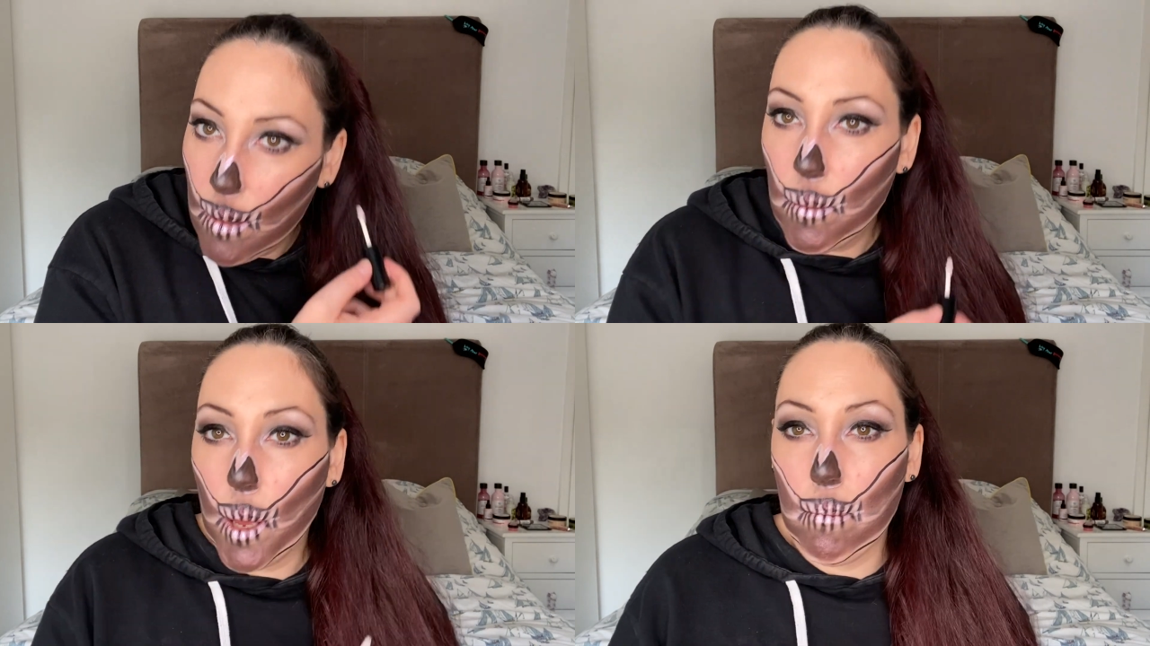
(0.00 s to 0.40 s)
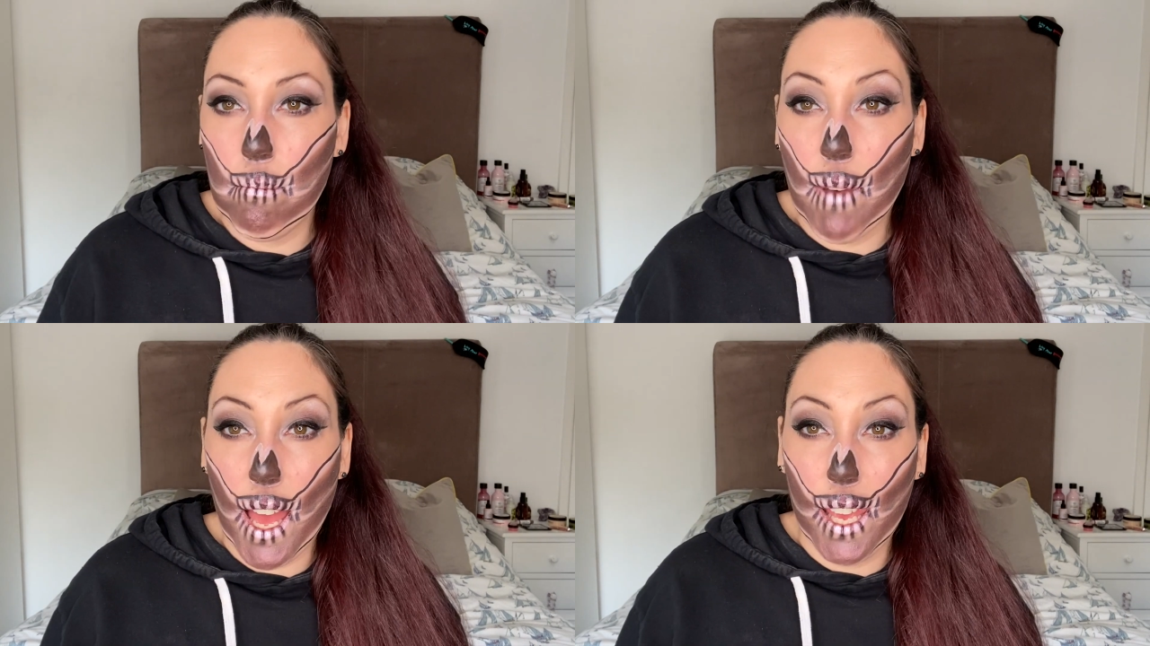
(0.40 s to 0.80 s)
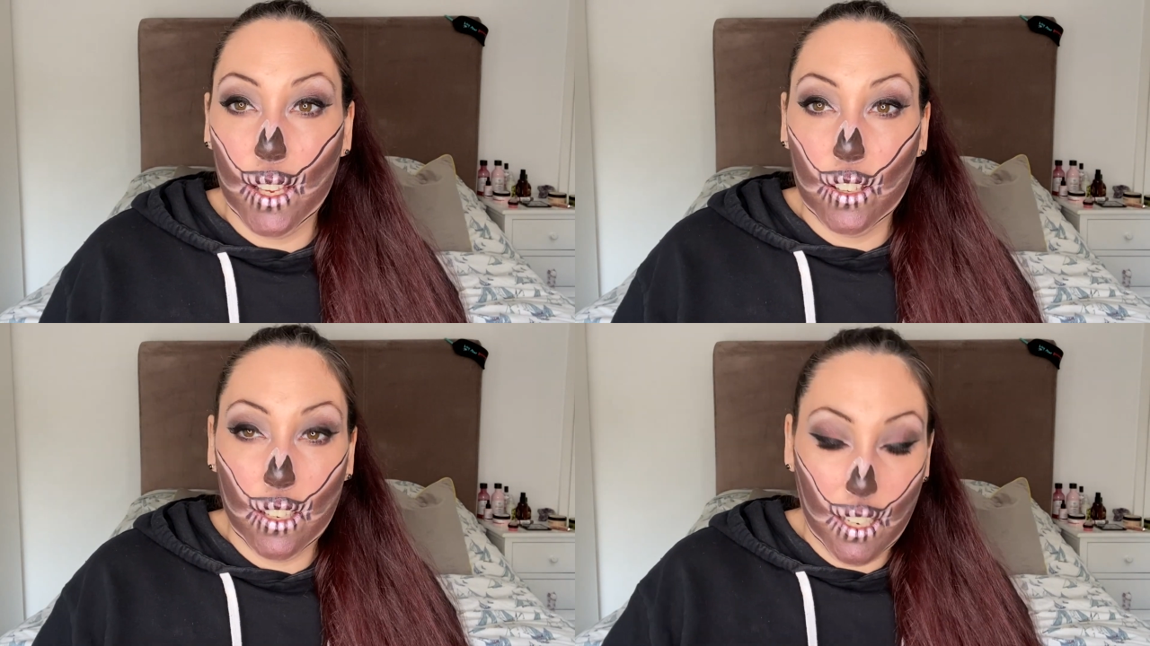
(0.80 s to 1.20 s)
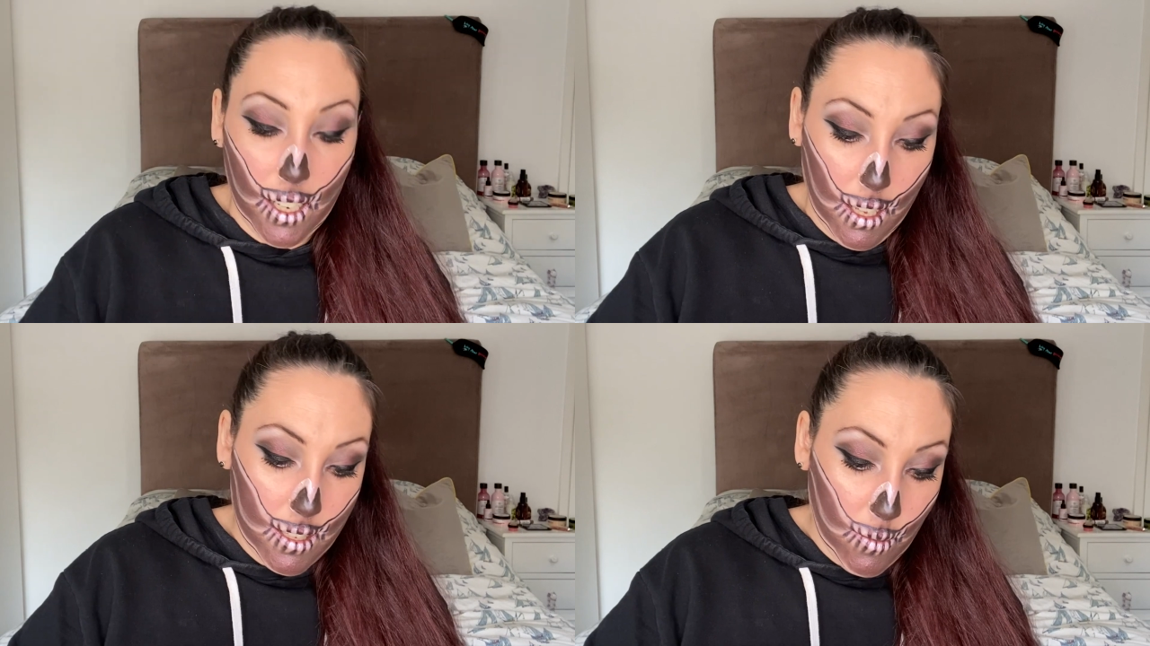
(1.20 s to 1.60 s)
But my
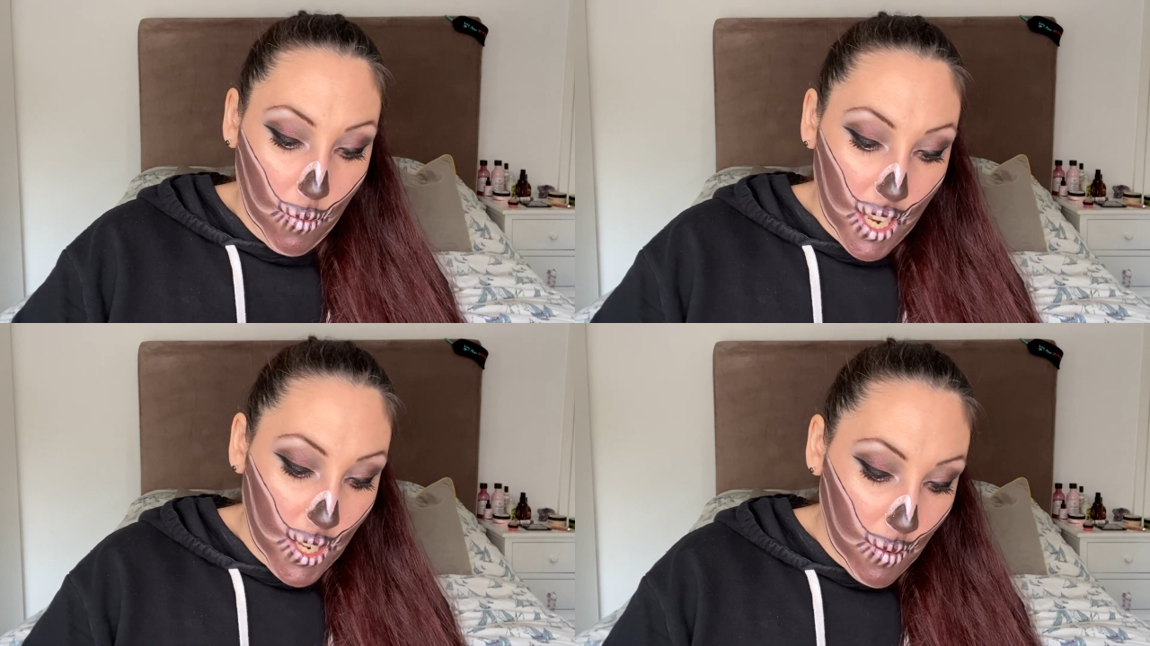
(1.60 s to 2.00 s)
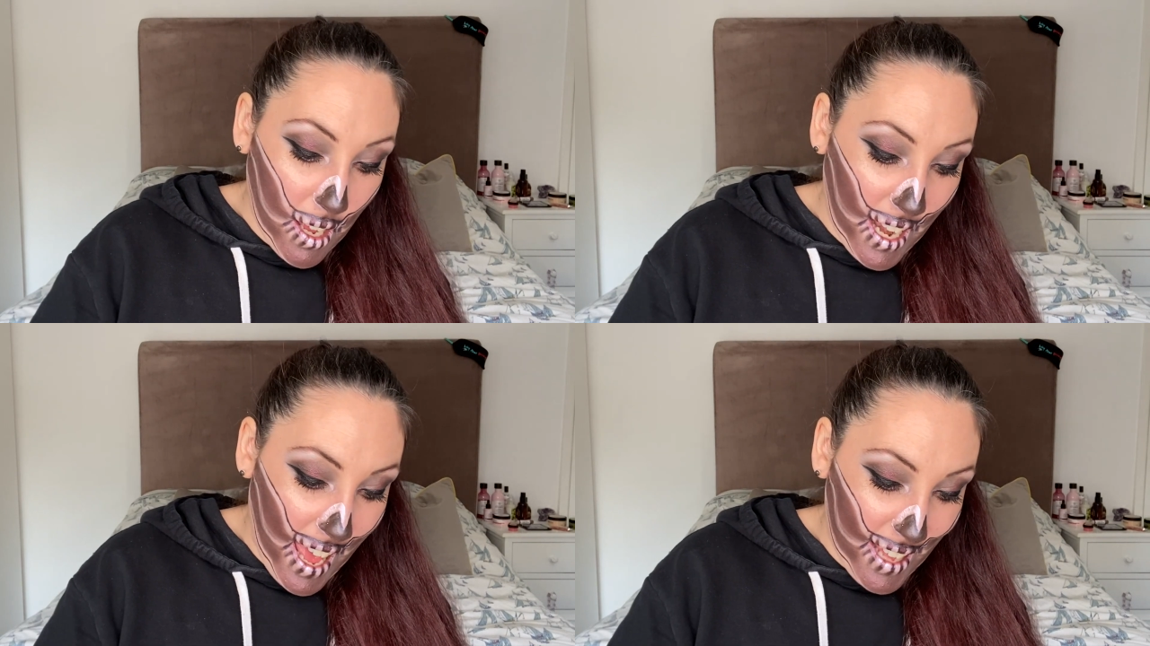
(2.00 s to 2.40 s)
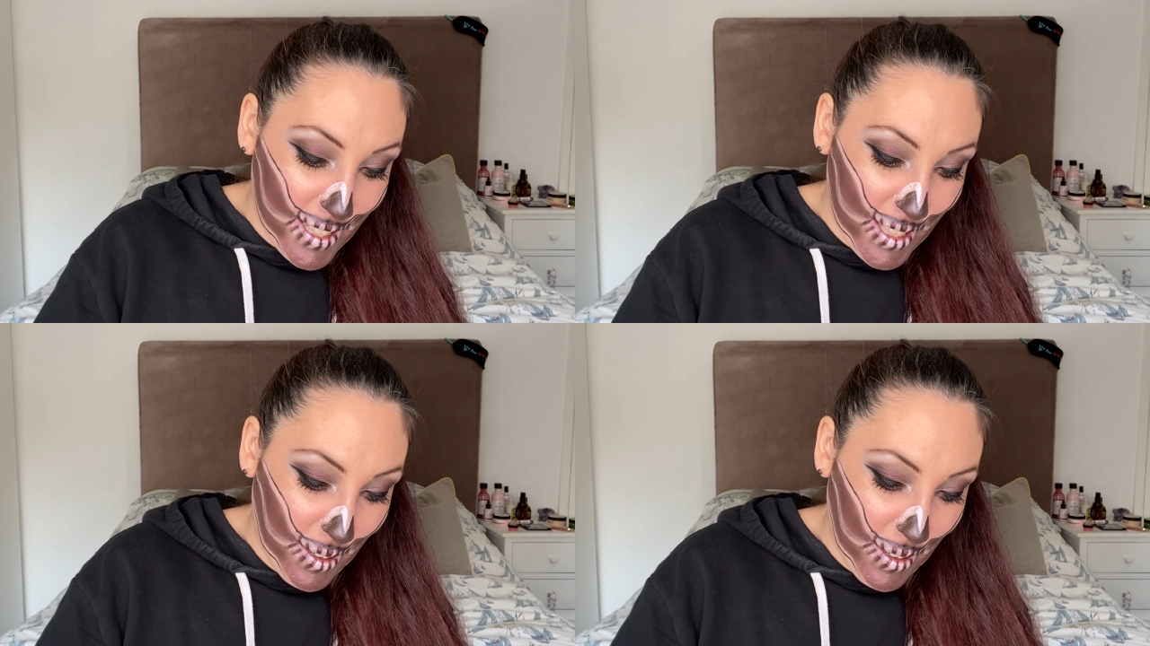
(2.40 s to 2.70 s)
goodness, when you can add